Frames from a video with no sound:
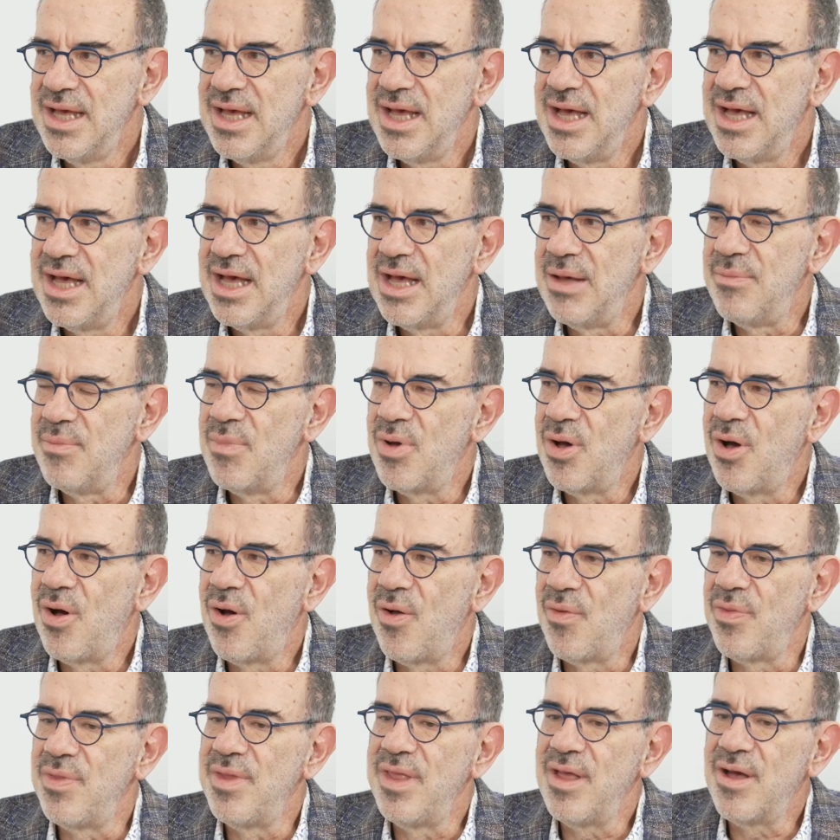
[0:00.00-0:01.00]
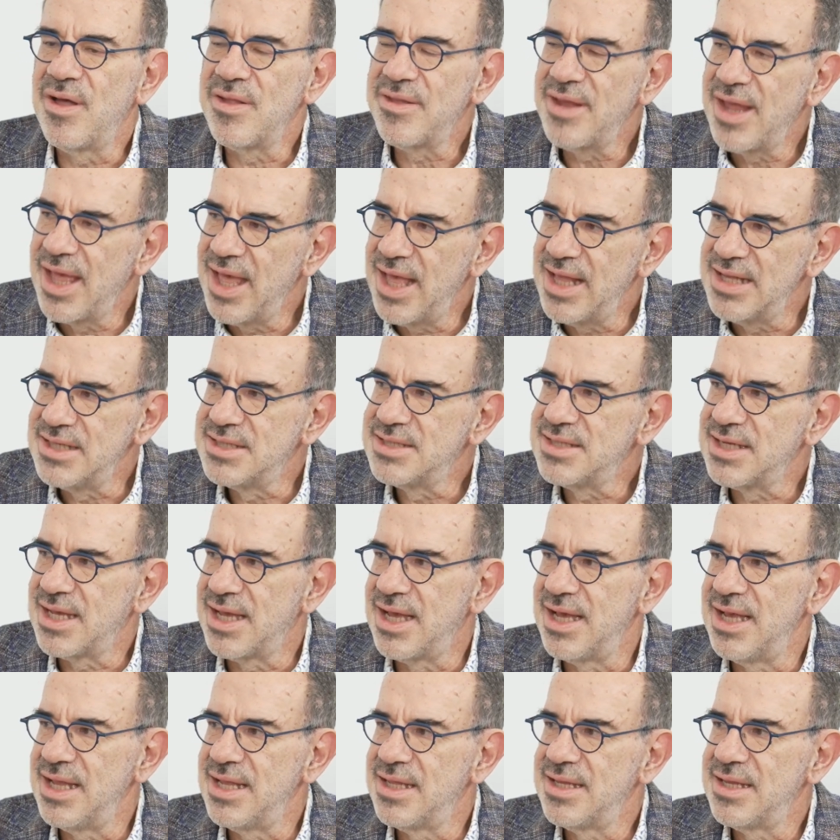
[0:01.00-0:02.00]
Um, on the other hand
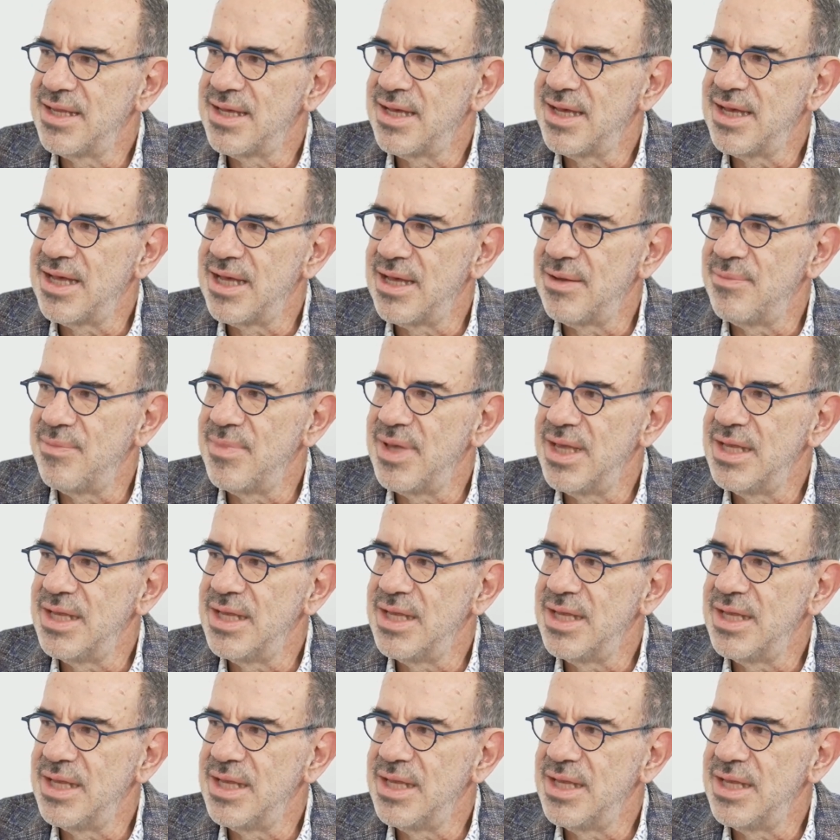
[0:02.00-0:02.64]
side, um,